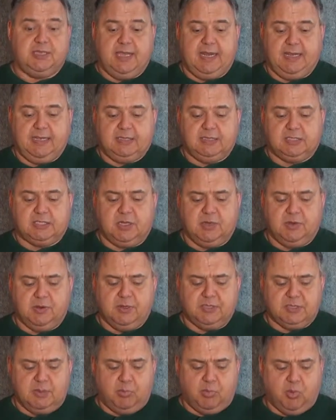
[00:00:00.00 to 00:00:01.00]
that is. So there
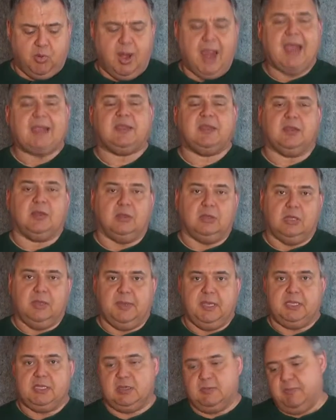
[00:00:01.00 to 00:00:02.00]
is a practical
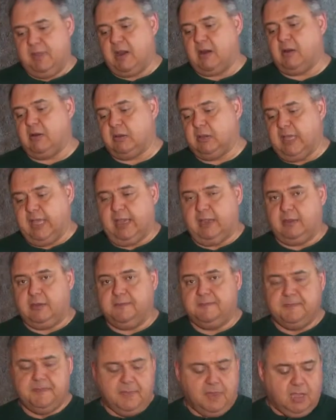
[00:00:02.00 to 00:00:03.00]
limit to barrel length.
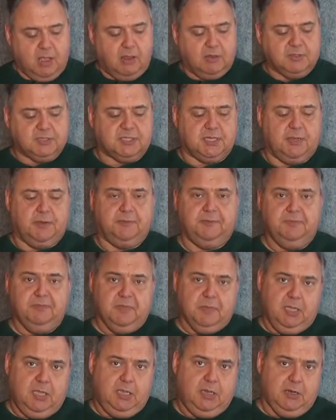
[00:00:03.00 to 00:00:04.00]
Also,
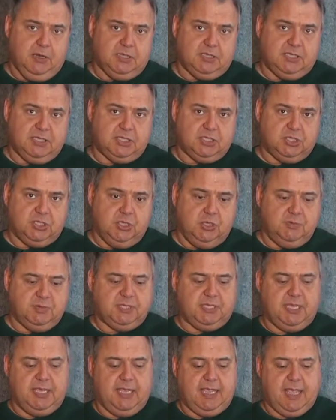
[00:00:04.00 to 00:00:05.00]
you notice this tube
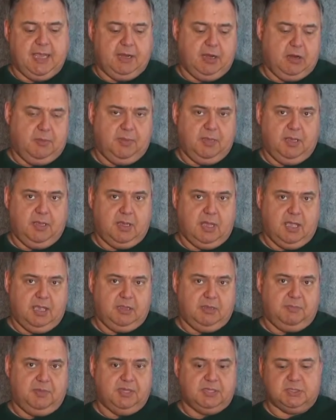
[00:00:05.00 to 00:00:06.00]
sticking out here
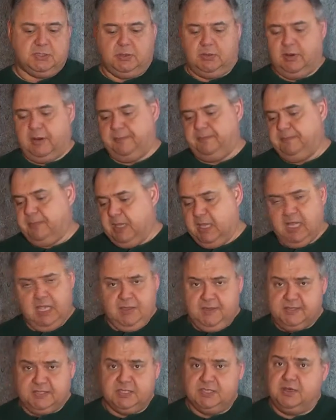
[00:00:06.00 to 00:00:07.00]
behind the pistol grip.
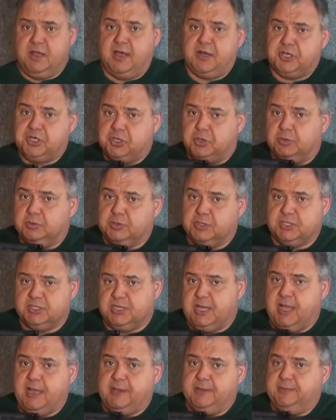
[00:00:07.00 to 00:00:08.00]
This is not a shoulder
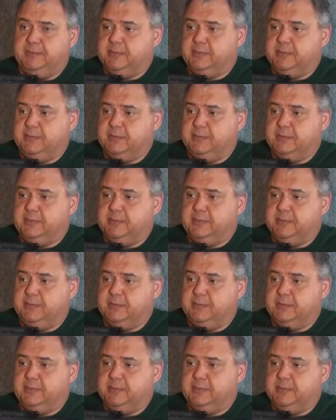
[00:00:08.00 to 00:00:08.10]
stock,